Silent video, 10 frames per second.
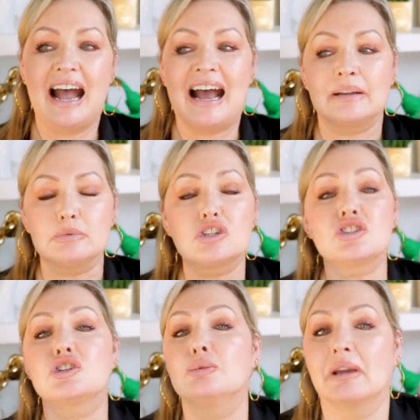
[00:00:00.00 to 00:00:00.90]
And it was
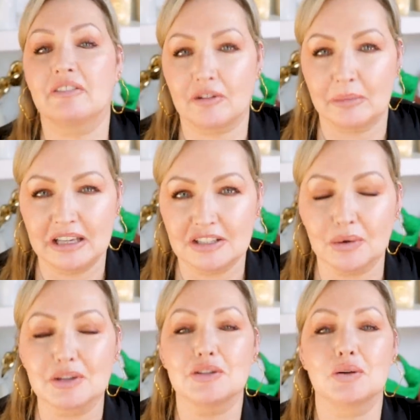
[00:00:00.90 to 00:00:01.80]
just too big for me. So
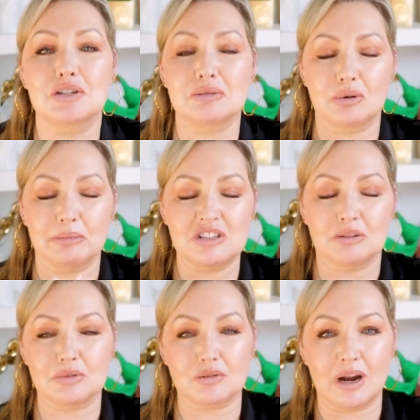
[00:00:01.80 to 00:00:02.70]
I sold it to one of my
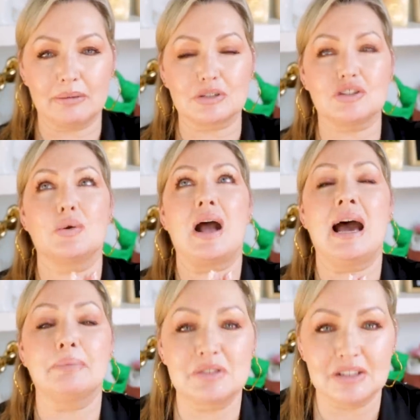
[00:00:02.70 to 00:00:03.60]
subscribers who
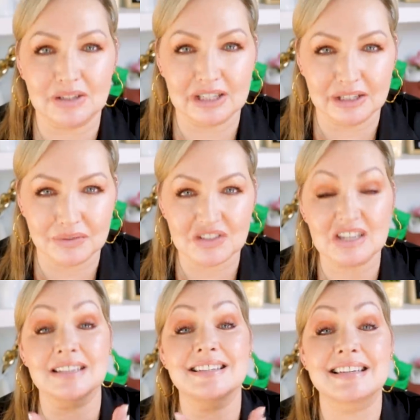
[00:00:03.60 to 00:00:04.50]
absolutely loves it.
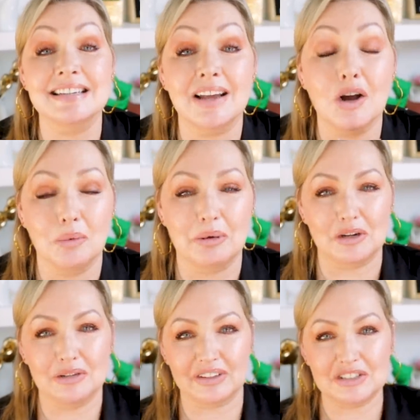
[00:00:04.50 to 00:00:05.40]
I still hope you're
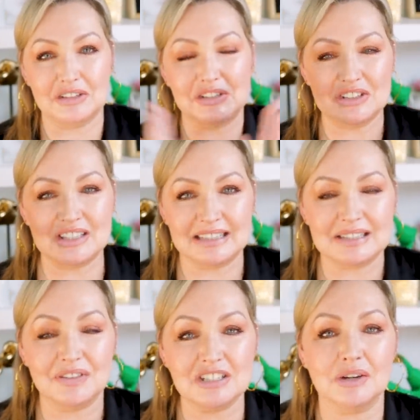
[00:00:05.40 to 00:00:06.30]
loving it on and you see this
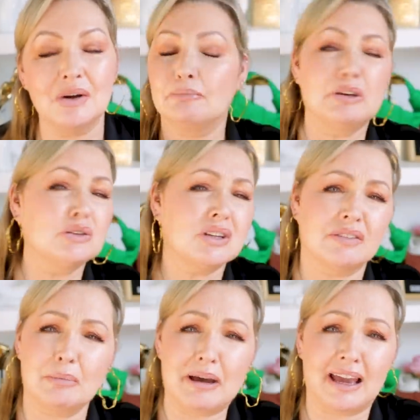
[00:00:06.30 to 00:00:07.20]
video. Beauty of
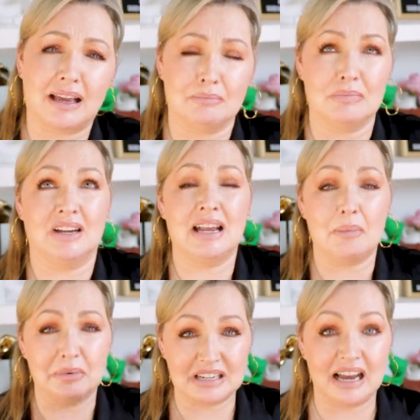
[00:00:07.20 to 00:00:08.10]
a bag. And mine
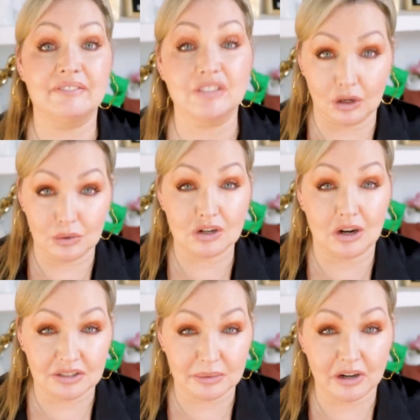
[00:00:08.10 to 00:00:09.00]
happened to have the gold
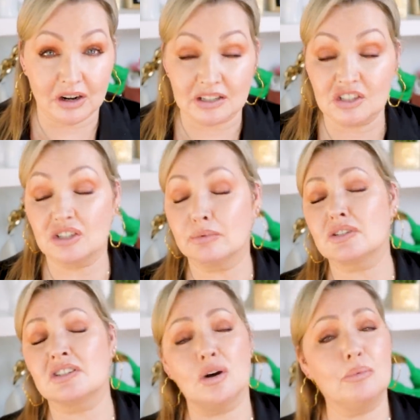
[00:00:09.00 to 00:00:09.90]
hardware on it. She was
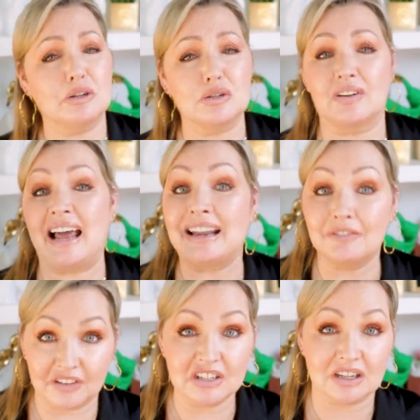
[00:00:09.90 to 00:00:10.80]
so beautiful, and
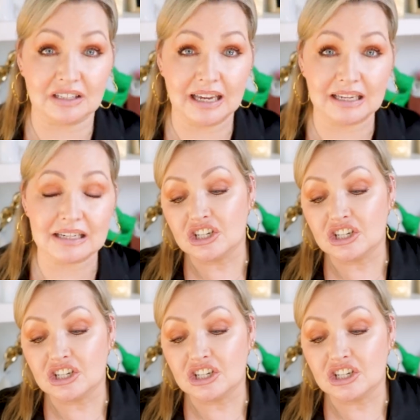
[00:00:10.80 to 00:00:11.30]
feet on the end.